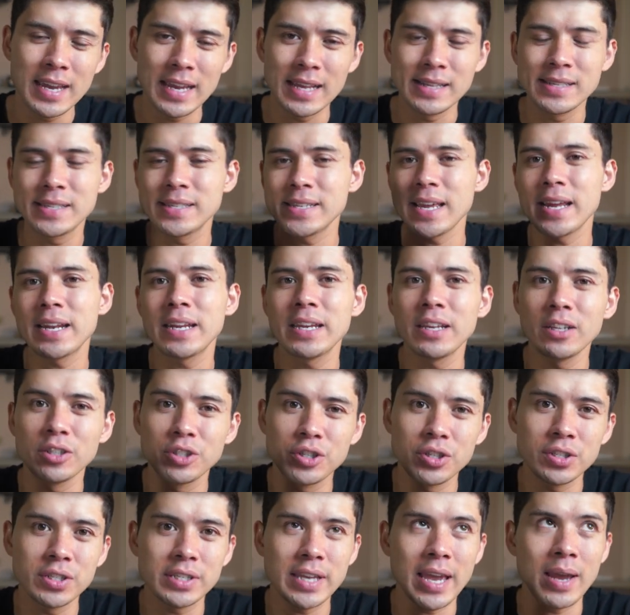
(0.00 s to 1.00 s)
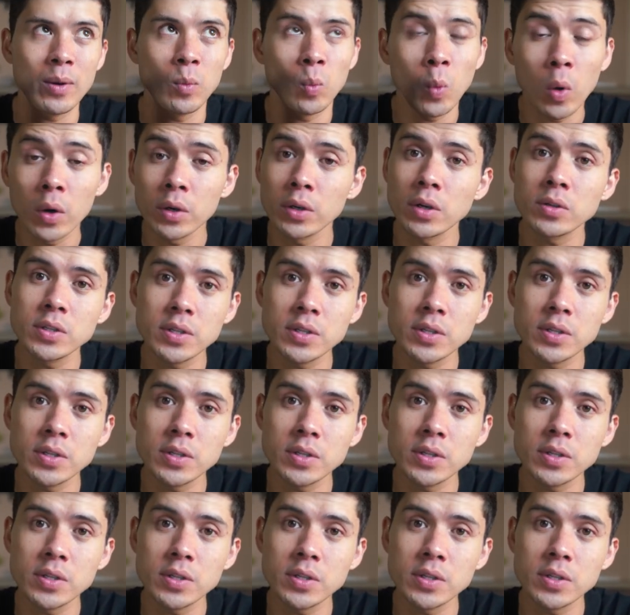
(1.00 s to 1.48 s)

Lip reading: Instead, he'll just get one